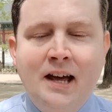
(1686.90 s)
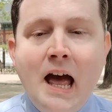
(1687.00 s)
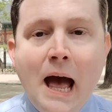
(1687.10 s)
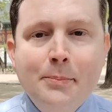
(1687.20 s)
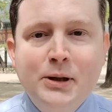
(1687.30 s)

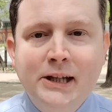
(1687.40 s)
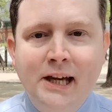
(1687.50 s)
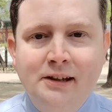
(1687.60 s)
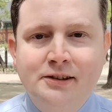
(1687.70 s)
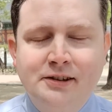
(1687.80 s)

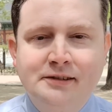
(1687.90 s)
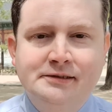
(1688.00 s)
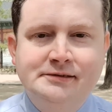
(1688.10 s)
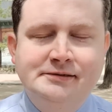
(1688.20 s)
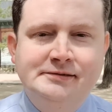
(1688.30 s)
Abdicate.
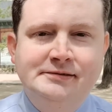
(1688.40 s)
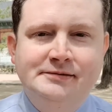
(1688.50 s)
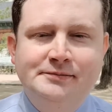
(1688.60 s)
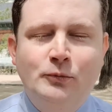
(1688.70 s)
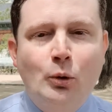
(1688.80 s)

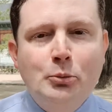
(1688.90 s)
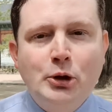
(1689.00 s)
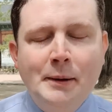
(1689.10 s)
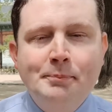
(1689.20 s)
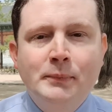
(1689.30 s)
One more
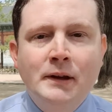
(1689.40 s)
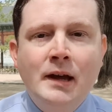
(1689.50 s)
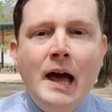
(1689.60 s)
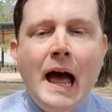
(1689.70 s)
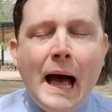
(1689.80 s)
time.
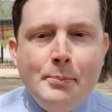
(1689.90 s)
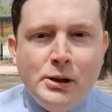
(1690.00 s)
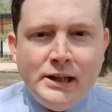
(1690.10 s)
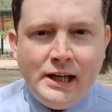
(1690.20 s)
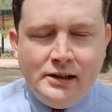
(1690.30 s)

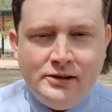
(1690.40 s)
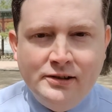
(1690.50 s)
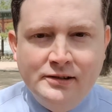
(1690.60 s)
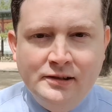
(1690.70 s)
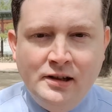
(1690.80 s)
Abdicate.
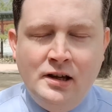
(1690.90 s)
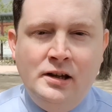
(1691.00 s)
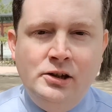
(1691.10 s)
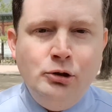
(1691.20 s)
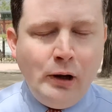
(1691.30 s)

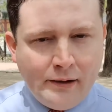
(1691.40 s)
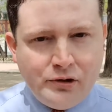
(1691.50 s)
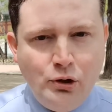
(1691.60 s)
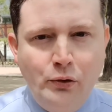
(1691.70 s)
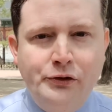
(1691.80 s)
You don't have to
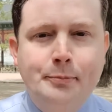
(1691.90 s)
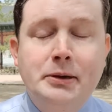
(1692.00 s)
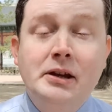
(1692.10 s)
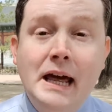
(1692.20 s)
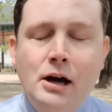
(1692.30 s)
know this, but
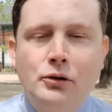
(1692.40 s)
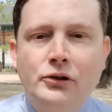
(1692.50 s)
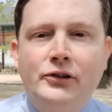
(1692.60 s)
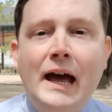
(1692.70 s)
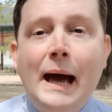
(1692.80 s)
the noun
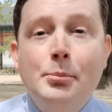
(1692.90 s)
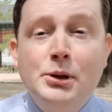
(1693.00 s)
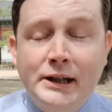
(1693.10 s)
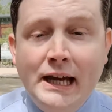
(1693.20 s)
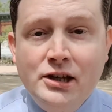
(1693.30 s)
is
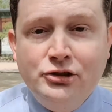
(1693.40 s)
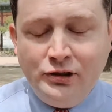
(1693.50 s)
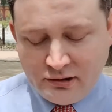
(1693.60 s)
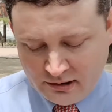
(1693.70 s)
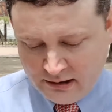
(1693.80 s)

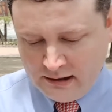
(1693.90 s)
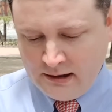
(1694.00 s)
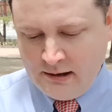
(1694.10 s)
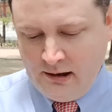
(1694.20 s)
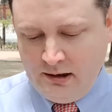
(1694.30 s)
abdication.
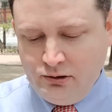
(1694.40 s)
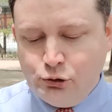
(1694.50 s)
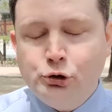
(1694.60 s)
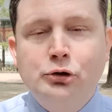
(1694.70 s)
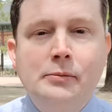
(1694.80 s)

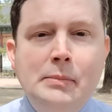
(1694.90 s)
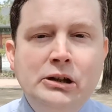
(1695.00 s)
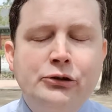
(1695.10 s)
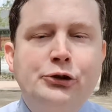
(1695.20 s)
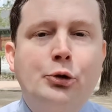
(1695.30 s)

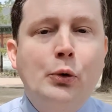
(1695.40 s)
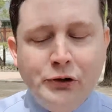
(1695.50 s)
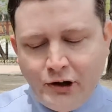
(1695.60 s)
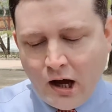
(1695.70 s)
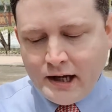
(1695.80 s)
Means to
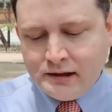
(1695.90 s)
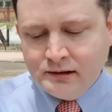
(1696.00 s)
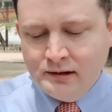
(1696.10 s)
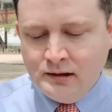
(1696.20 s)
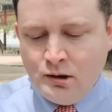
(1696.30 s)
resign
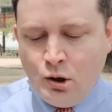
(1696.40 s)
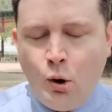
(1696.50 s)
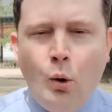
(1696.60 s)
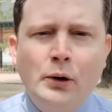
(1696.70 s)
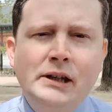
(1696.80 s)

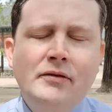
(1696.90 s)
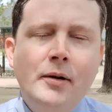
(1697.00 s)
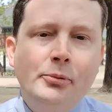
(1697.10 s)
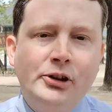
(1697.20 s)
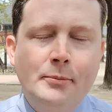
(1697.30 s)
or give
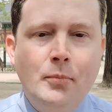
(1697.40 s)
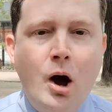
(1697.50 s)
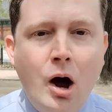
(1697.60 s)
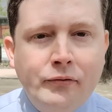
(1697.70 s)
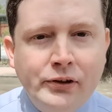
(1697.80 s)
up some
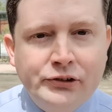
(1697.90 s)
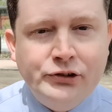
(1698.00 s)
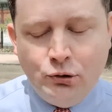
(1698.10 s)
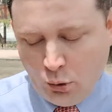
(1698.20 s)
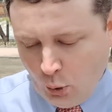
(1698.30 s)

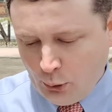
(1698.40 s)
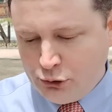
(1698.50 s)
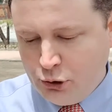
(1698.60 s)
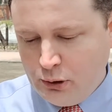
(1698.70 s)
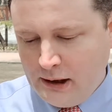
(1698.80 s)
office or
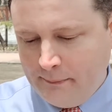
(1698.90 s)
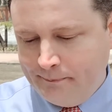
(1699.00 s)
duty.